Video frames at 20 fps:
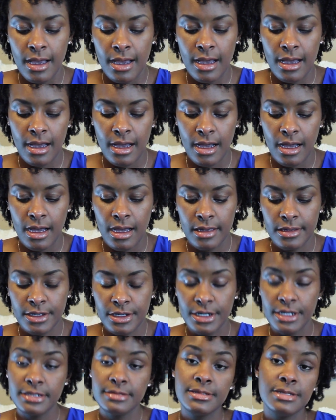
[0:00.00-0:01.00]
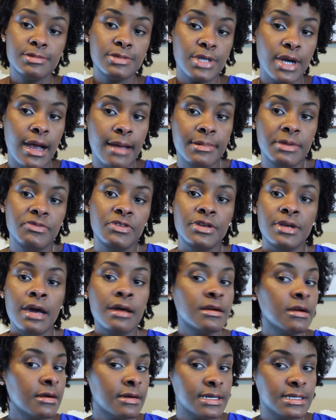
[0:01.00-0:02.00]
You're gonna subscribe if you're
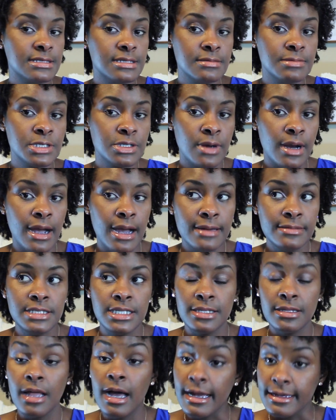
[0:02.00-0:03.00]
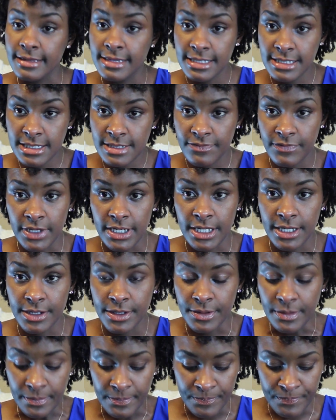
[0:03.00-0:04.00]
not already subscribed and like this
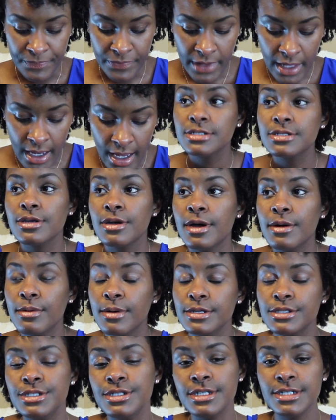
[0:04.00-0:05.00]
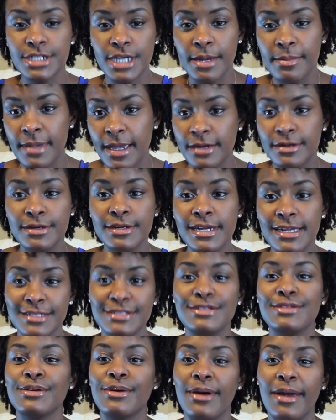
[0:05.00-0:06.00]
video. So I want you to check me out on
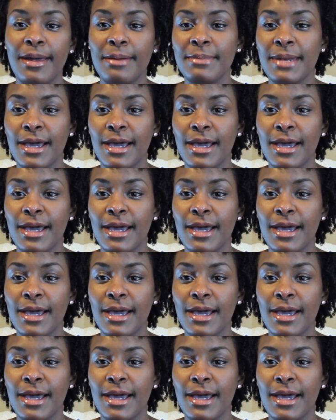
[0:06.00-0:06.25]
Instagram